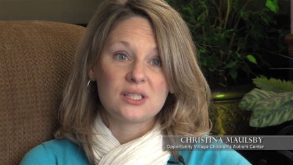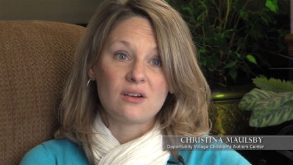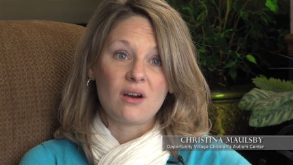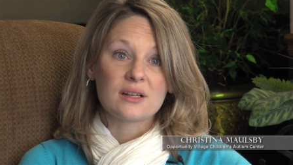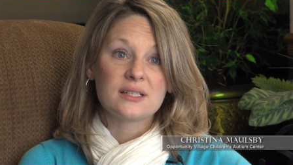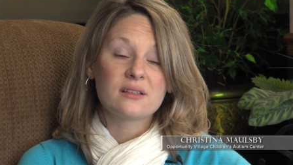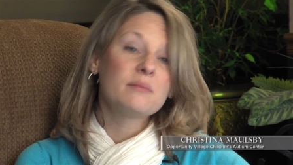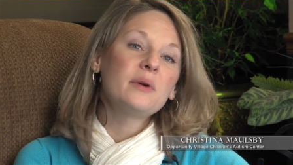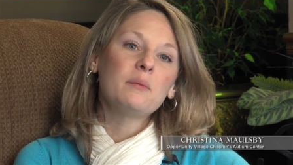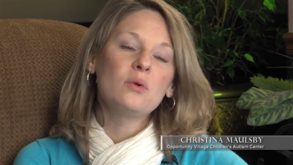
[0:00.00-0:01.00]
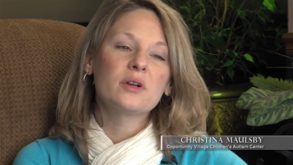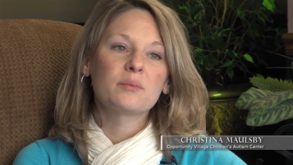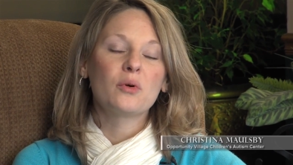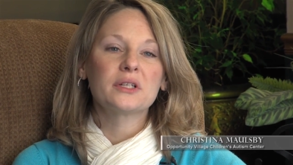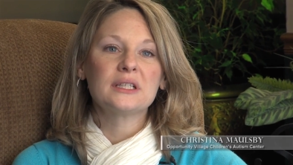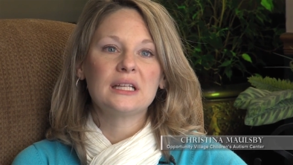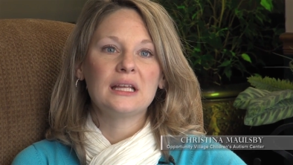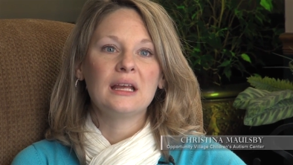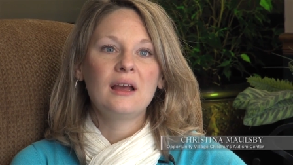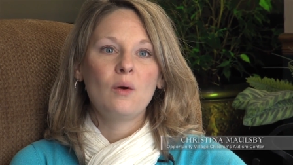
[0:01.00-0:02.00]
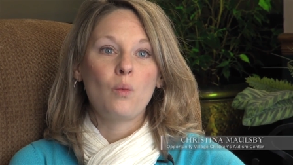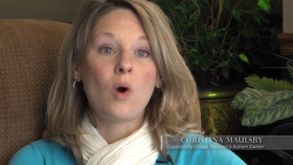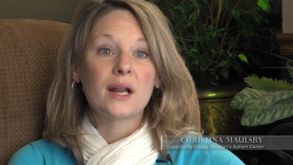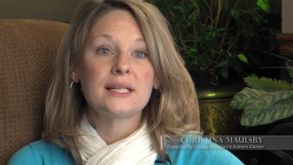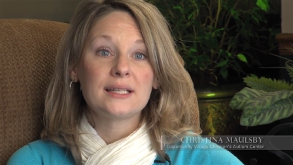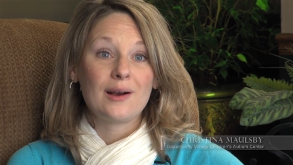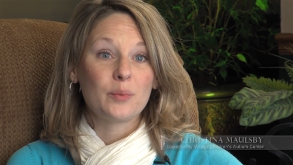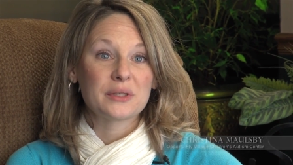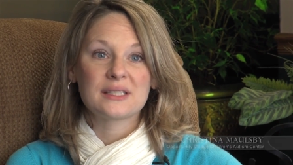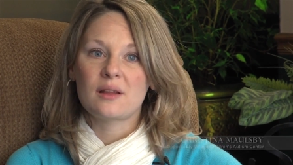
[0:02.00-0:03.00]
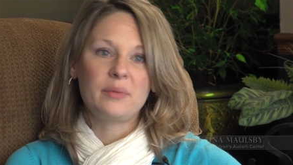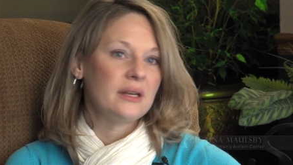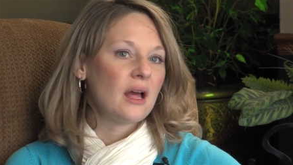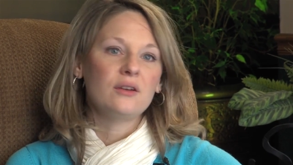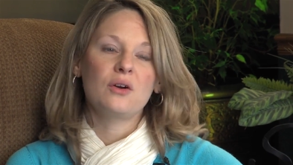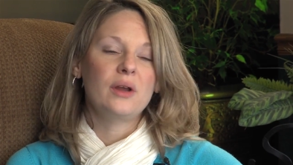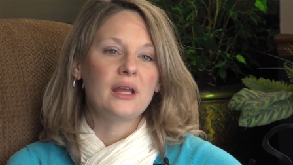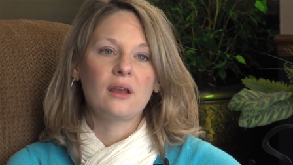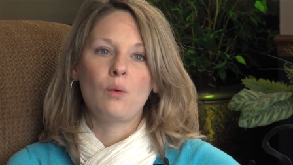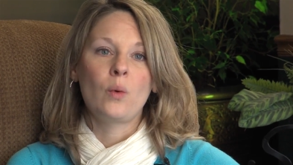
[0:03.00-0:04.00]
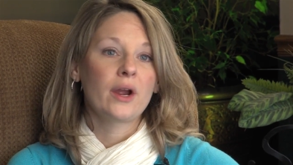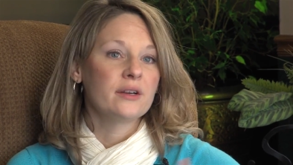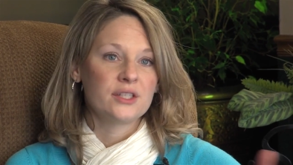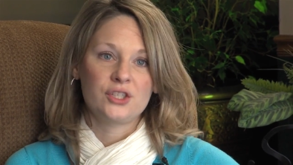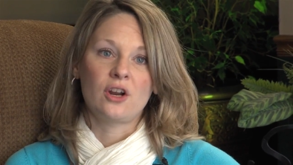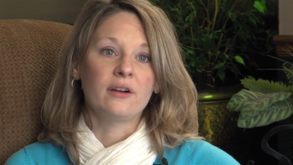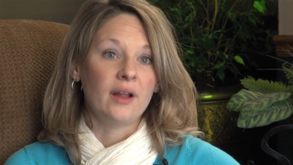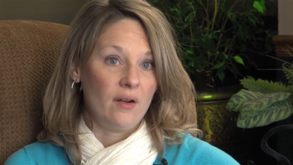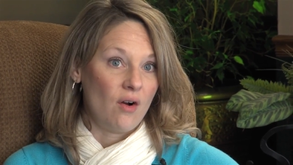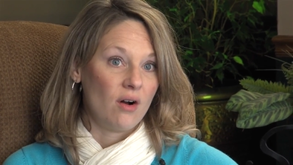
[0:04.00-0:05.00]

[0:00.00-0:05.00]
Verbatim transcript: just to autism, but more importantly, wanting to help her son, but not knowing where to start at